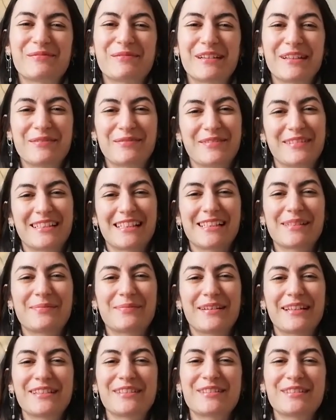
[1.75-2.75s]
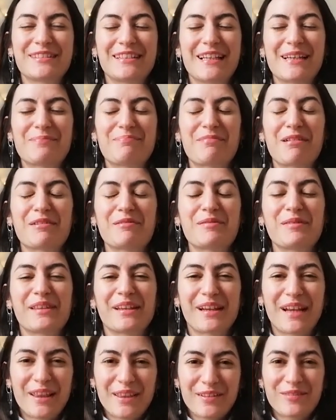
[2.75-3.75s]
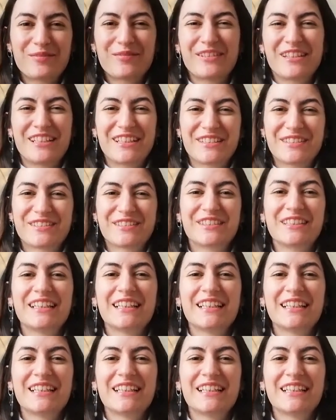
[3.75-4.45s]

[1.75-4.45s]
My name is Ispin and today I'm back with another video.